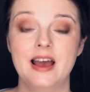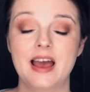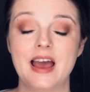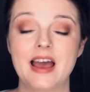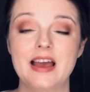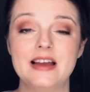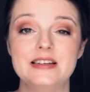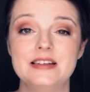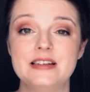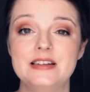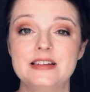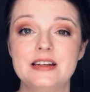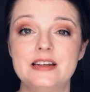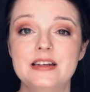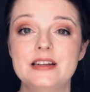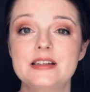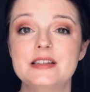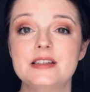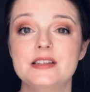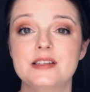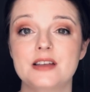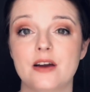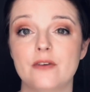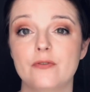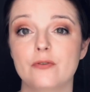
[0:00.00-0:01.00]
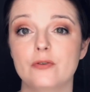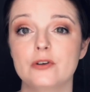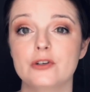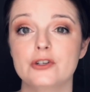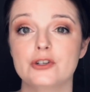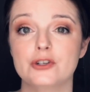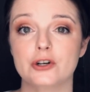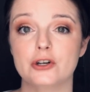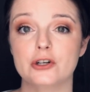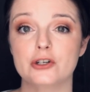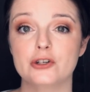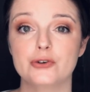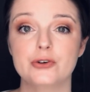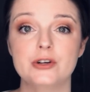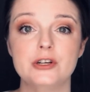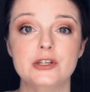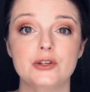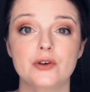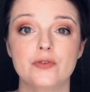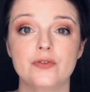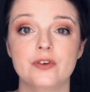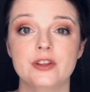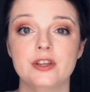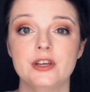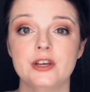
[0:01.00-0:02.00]
and he needed several surgeries
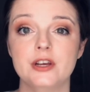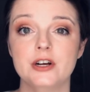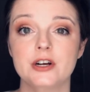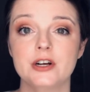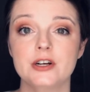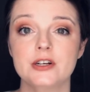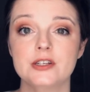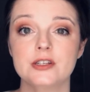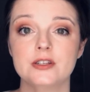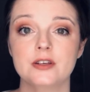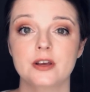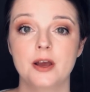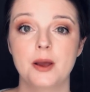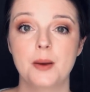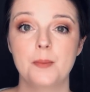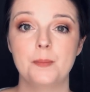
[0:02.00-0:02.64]
over the years,